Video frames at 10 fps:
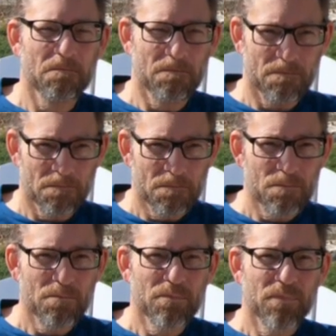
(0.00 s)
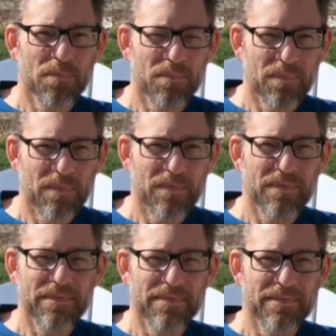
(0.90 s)

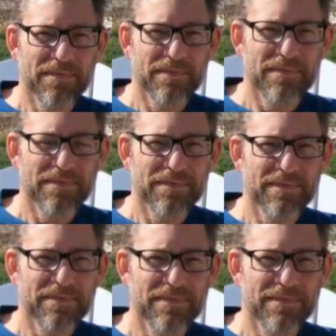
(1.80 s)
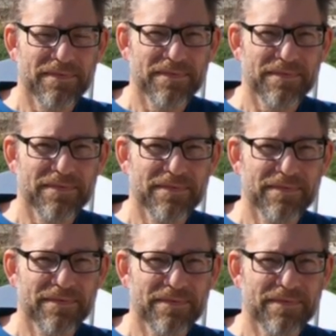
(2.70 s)

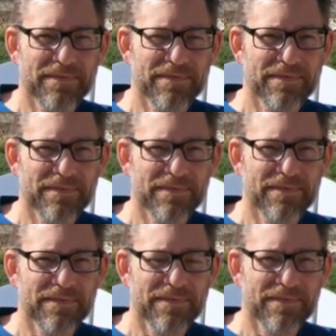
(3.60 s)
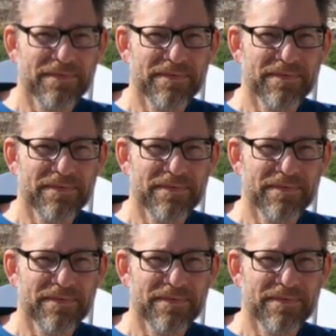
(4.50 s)
(silent)